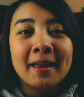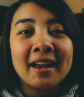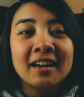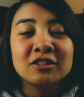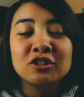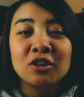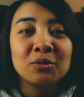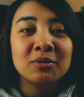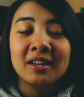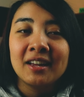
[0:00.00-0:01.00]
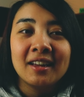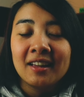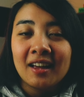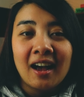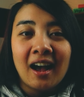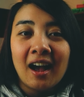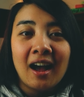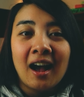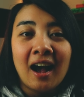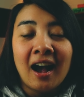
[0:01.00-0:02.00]
And so
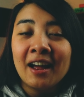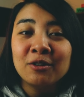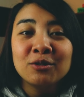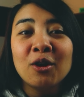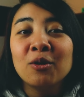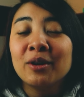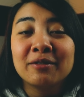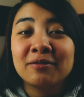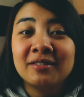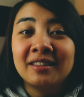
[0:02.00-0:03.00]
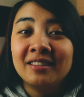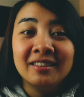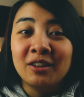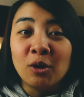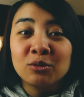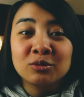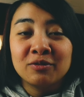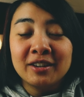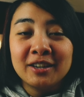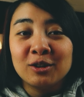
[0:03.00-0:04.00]
I don't know if those
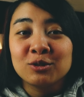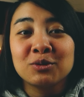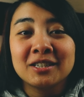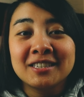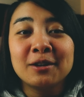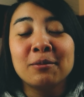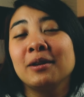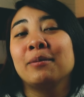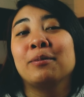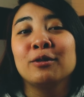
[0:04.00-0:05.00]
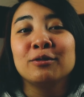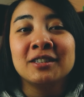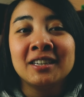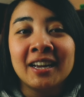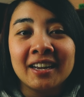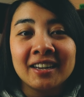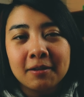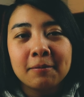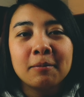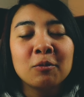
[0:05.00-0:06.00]
videos would still be approved today.
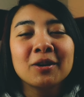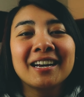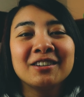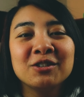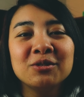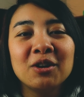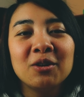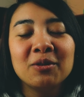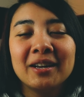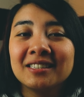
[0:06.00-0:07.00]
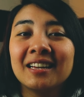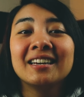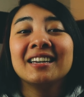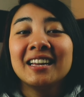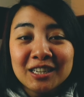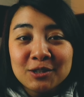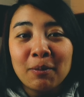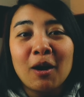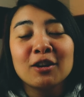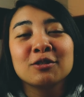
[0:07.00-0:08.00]
But what I do know is that it is
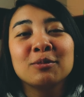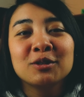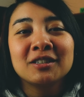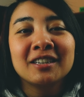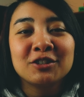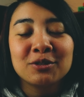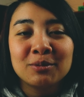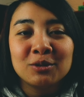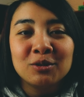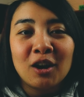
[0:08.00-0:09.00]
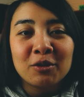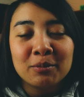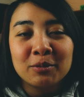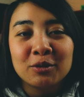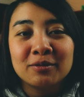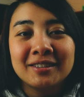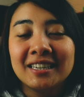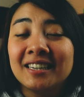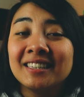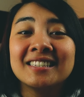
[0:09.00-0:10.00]
possible to get your blue lock removed
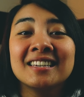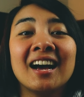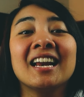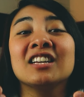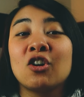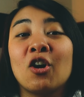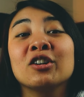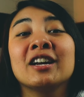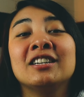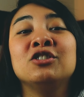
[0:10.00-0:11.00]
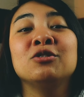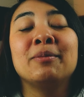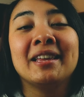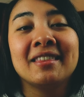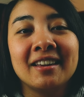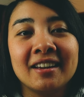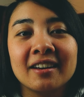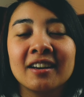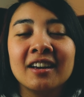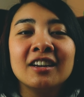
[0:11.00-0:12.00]
and it's not as hard as you may
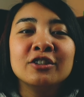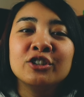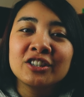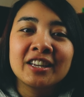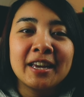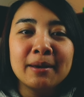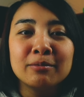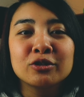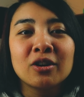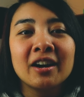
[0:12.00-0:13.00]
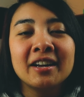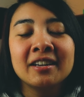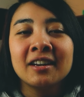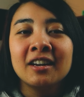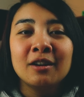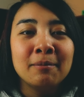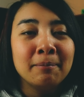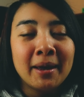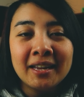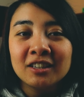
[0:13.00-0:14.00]
think. Just keep trying,
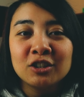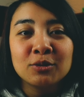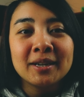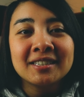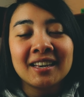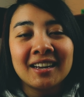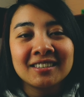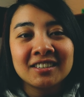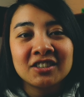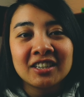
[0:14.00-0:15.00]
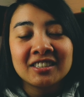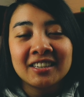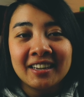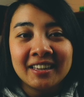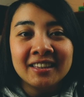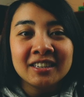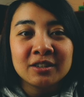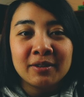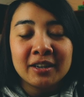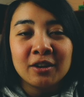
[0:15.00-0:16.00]
make the tweaks that I suggested in
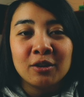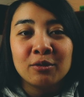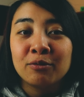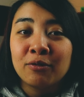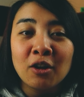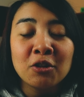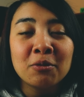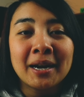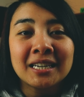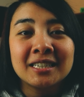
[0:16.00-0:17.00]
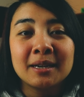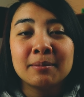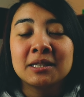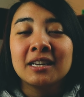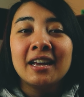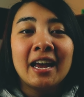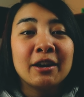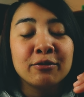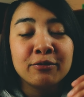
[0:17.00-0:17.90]
this video, follow my tips, and